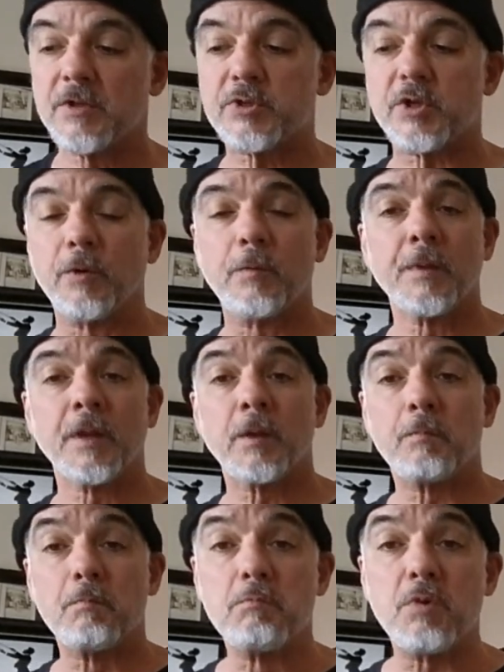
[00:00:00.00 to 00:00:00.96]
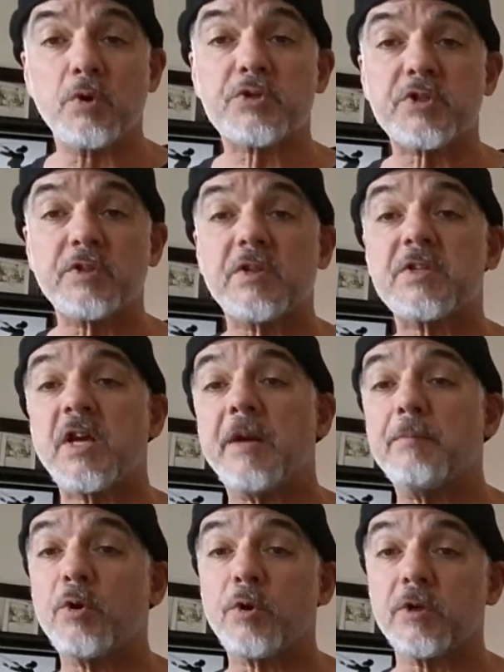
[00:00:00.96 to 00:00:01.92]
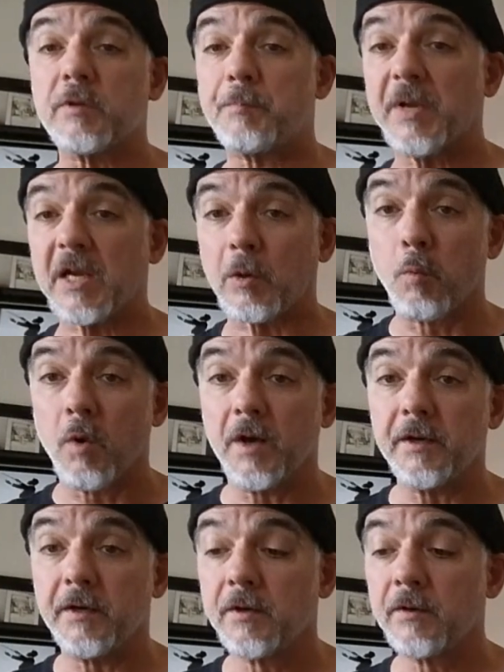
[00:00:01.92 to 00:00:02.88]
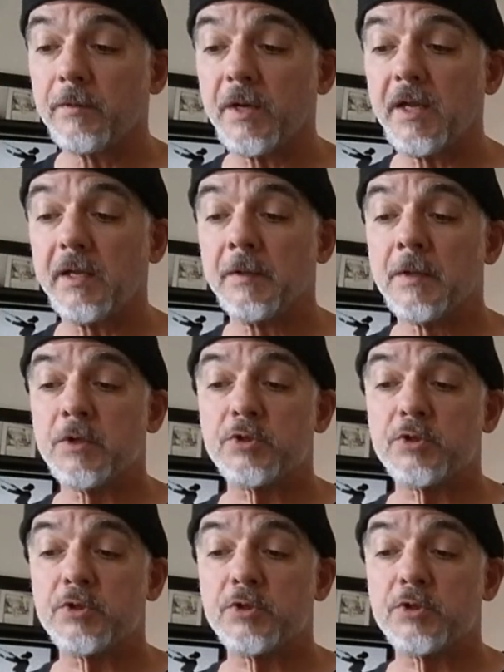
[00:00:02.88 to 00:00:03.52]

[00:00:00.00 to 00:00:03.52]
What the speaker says: So most of the time you're going to pick one, right?